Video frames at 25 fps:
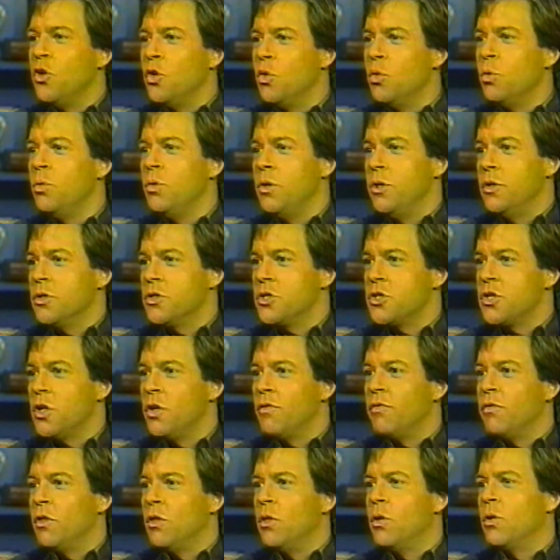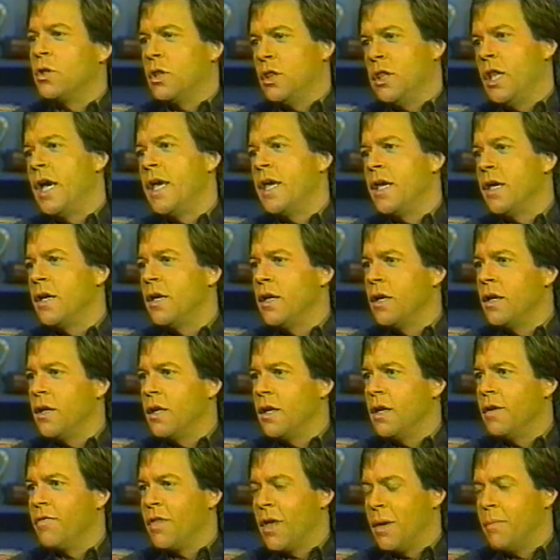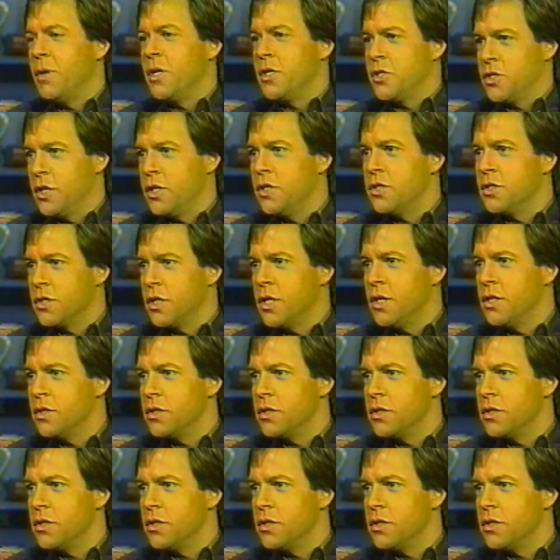you yourself looked like, if that makes any sense.